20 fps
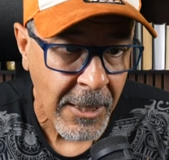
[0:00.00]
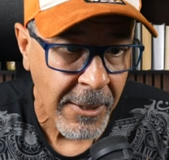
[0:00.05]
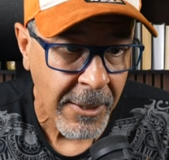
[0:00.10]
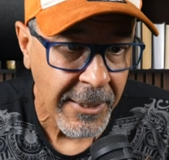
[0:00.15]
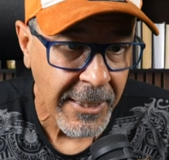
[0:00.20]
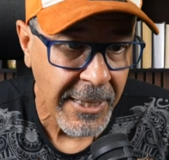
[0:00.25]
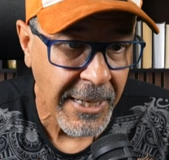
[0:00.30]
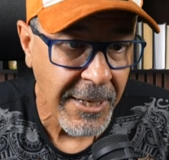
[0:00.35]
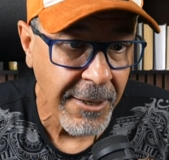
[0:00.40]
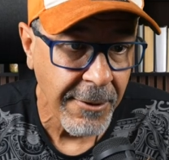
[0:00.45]

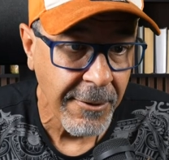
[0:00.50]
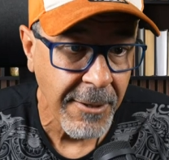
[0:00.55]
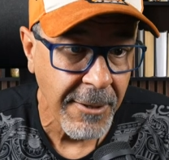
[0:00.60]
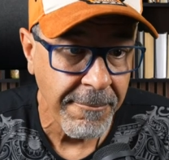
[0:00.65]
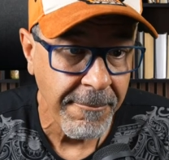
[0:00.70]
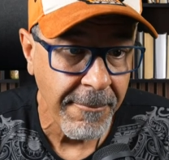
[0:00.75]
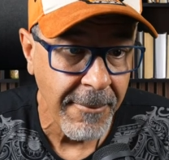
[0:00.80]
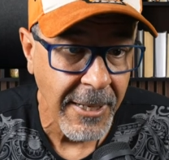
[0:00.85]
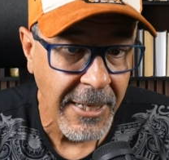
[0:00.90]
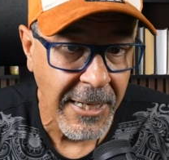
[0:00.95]
Here
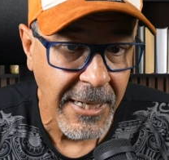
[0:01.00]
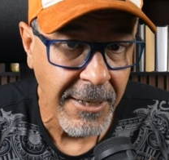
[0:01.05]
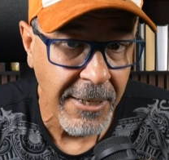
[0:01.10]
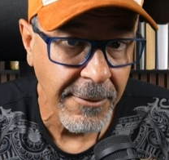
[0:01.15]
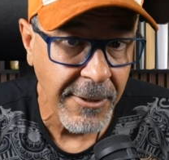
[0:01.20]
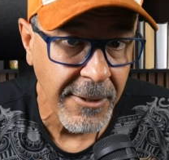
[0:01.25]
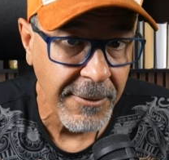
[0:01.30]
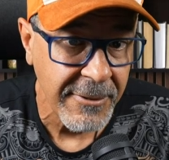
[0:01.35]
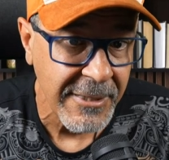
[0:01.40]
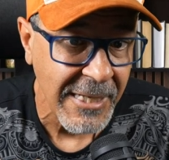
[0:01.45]

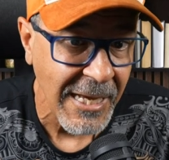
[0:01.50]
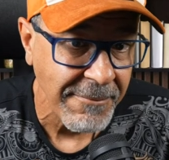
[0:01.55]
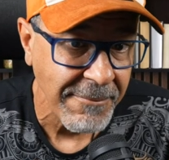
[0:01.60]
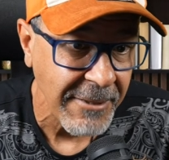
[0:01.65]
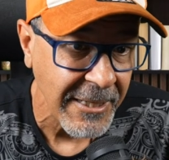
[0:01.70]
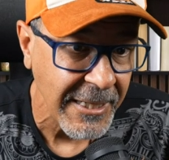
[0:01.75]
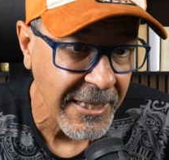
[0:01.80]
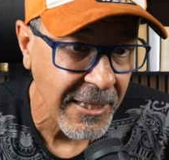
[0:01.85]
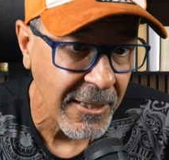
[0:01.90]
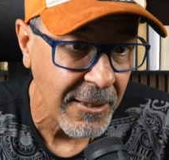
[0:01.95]
in San
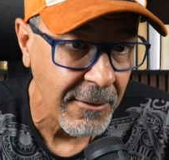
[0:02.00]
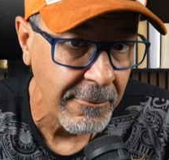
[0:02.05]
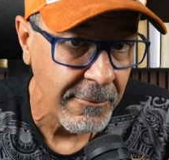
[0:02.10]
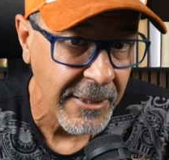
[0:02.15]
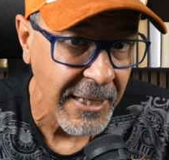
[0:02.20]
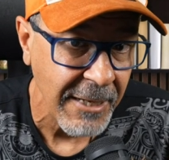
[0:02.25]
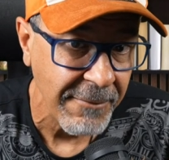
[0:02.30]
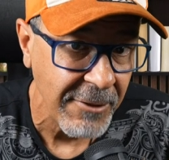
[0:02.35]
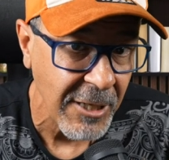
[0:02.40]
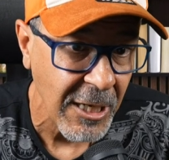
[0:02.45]
Miguel,
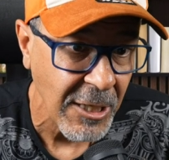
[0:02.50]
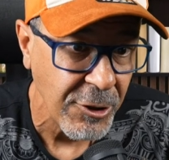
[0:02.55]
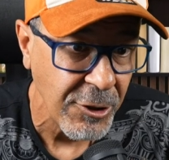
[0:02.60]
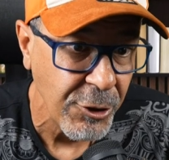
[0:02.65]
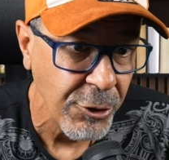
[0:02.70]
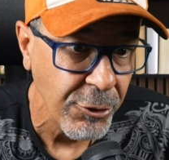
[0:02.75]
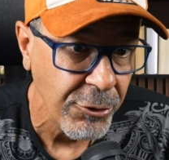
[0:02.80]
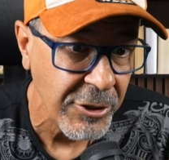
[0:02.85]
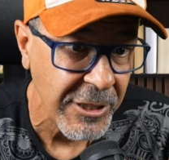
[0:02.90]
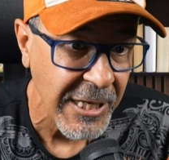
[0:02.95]
we have it on
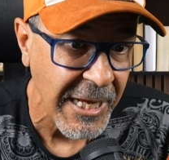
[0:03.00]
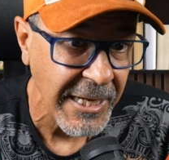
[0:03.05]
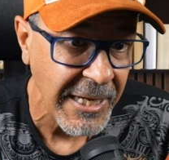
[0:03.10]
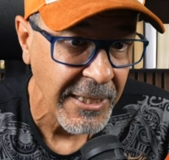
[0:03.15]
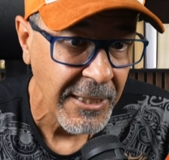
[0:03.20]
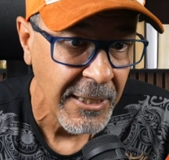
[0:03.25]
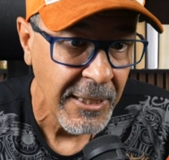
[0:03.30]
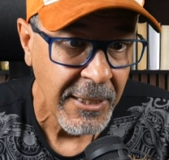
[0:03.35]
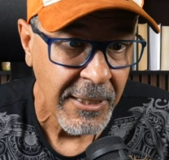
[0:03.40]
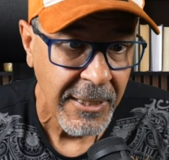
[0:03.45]
Tuesday,
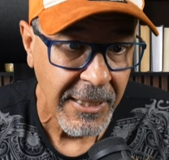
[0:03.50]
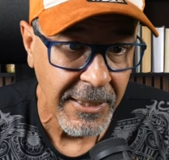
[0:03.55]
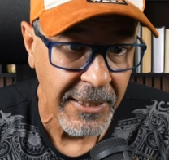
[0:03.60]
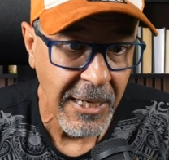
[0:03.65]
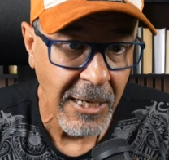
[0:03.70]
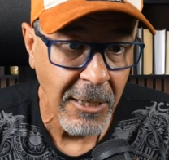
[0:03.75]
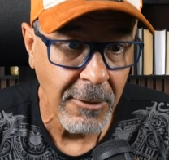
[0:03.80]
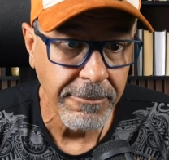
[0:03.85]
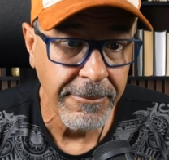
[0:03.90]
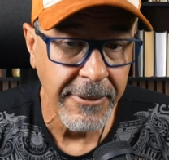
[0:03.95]
and
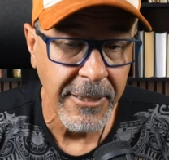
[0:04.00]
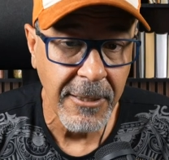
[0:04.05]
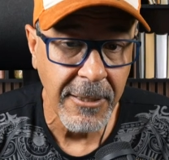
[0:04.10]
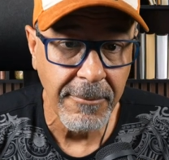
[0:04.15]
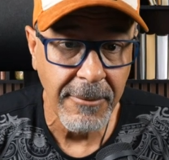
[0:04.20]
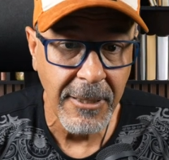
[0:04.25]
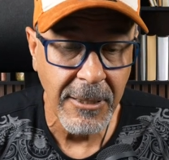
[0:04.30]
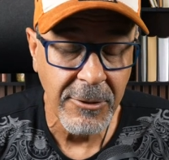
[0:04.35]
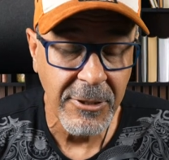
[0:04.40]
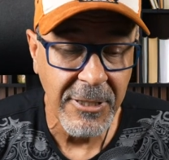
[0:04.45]
they open at
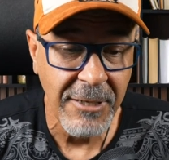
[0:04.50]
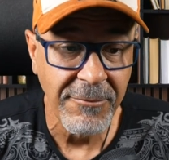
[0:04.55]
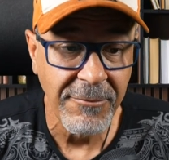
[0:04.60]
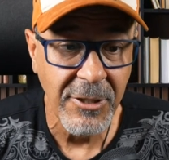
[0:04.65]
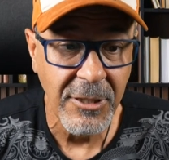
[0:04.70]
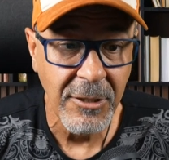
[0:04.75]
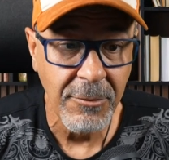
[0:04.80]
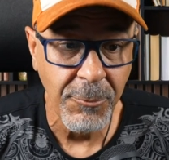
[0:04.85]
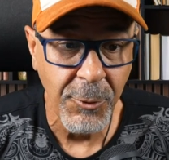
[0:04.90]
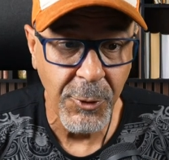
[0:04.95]
about 7
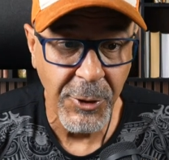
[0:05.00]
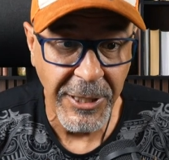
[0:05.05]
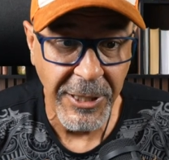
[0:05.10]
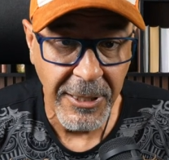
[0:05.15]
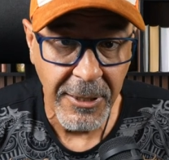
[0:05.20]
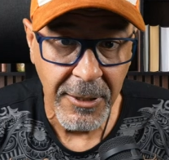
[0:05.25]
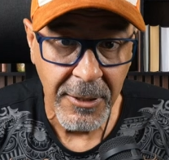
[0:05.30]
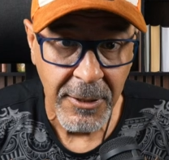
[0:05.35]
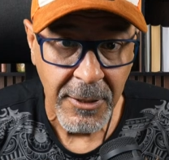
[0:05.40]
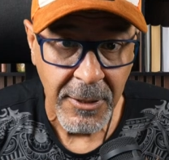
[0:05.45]
in the morning.
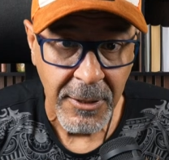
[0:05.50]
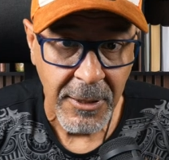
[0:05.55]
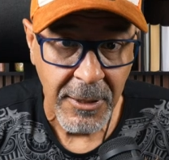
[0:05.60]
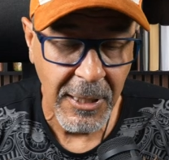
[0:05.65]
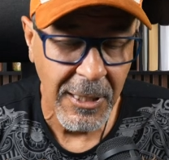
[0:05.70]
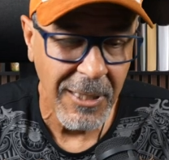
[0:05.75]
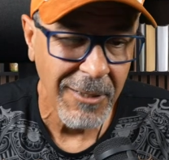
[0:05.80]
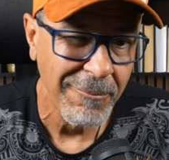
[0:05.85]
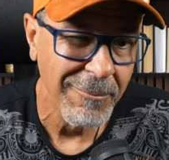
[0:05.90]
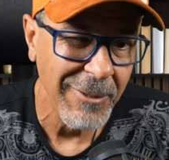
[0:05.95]

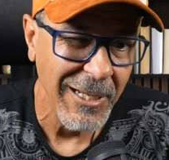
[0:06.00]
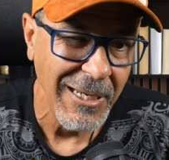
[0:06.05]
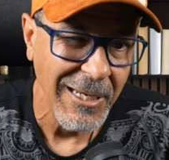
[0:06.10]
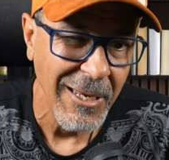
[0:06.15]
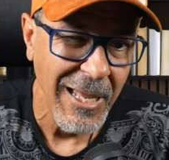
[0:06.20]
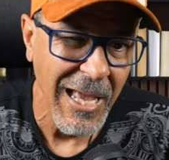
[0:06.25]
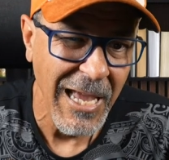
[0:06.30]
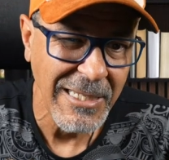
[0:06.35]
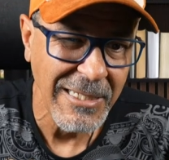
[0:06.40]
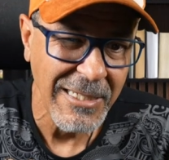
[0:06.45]
But
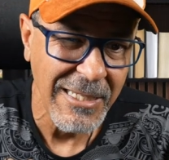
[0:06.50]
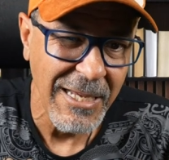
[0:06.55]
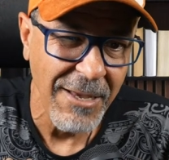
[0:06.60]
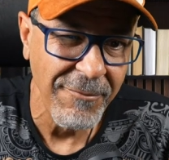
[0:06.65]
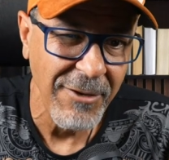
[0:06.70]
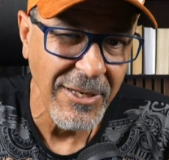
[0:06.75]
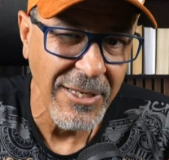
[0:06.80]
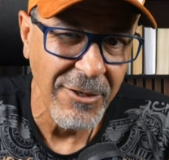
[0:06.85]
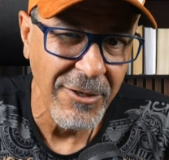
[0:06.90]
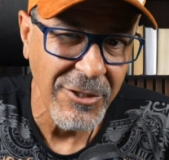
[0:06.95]
at
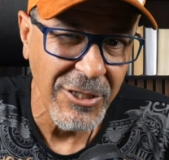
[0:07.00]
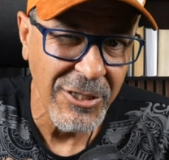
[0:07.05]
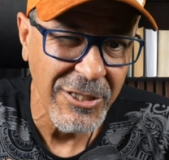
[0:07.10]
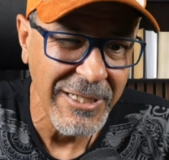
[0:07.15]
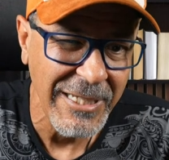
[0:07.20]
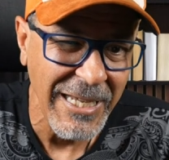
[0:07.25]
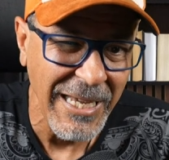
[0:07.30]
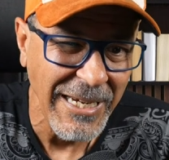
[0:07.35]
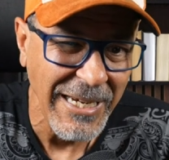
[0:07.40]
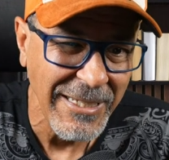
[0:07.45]
7, they're just
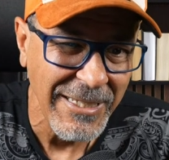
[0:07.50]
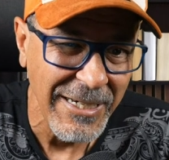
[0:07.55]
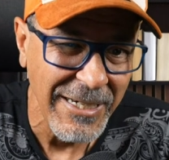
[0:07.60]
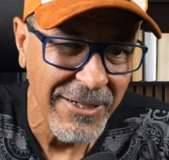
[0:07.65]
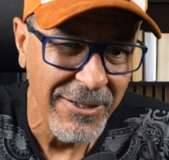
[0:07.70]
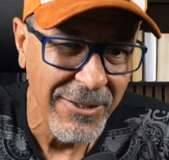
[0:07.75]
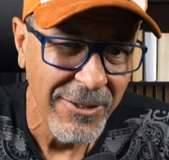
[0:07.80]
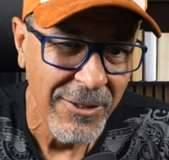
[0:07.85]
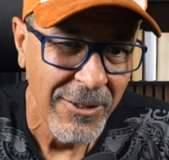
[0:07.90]
getting there.